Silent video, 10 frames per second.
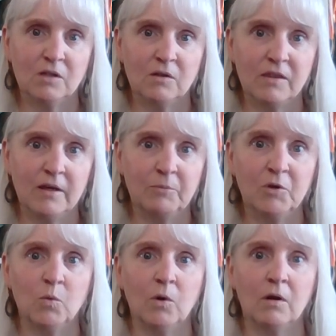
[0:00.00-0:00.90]
think I'm
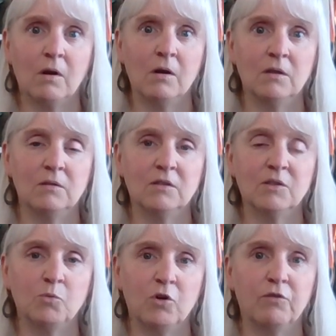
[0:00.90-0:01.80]
gonna work on
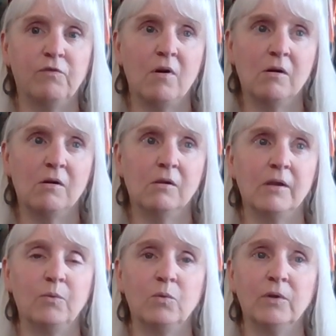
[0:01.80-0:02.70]
some more fall.
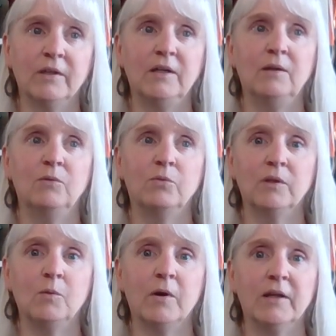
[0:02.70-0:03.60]
I really,
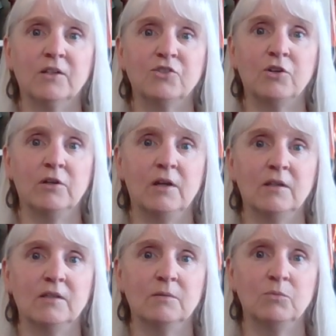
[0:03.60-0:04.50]
really want to get started
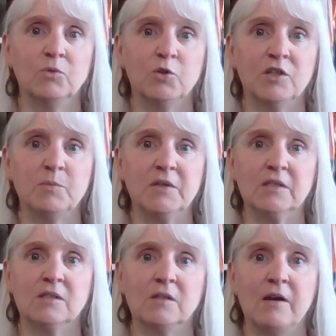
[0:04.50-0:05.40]
on some
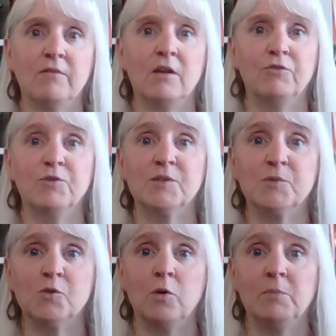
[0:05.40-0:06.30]
Christmas. I have a lot of
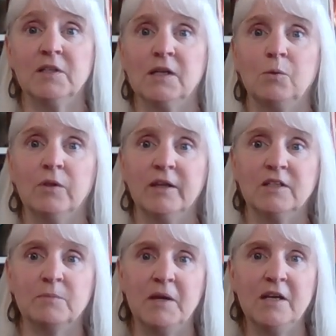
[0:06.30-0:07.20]
Christmas ornaments I would like
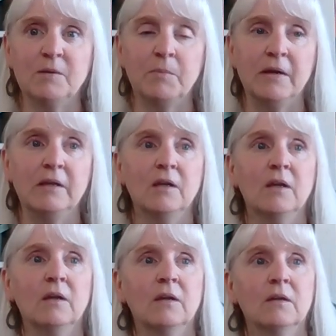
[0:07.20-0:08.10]
to make, but
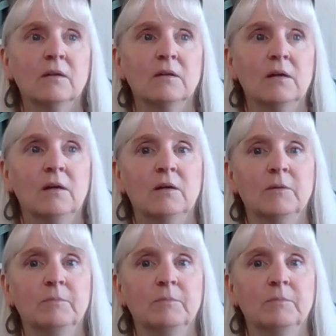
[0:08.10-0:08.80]
I